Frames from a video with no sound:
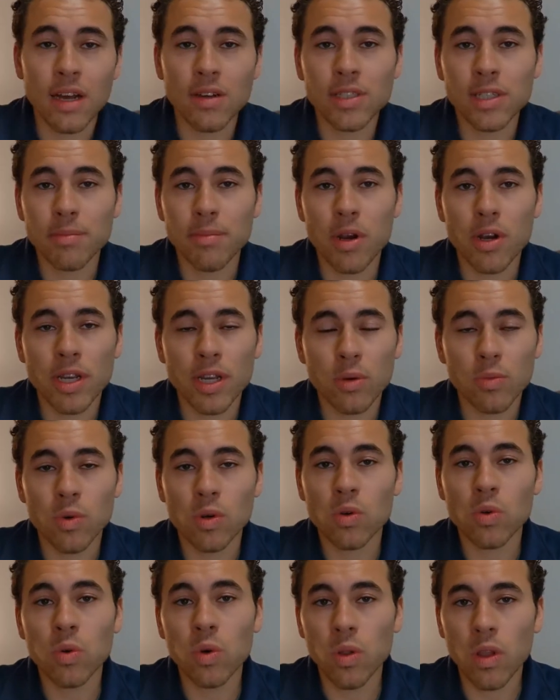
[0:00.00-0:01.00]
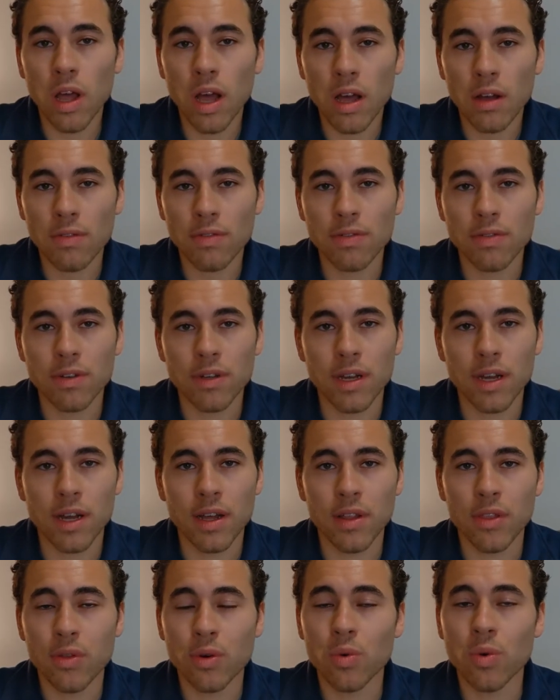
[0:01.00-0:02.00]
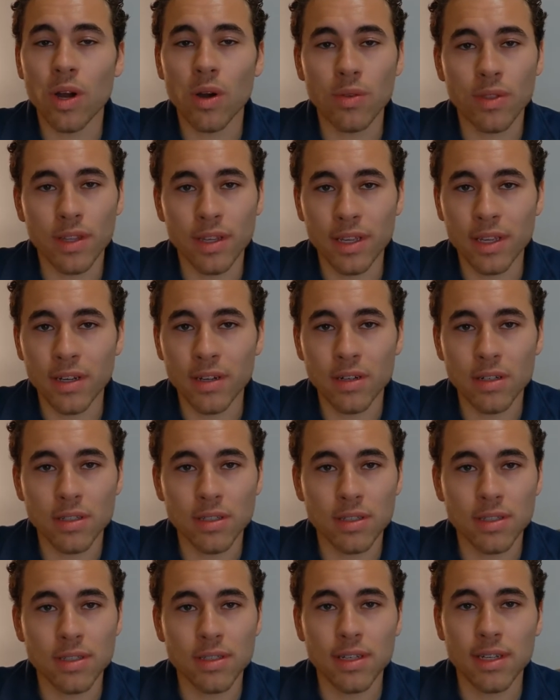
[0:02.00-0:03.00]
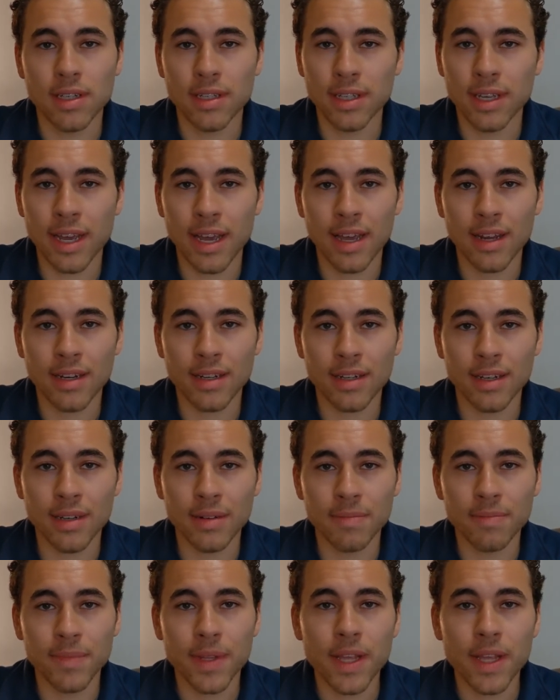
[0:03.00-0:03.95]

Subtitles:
housing market will cool off throughout the years in Canada.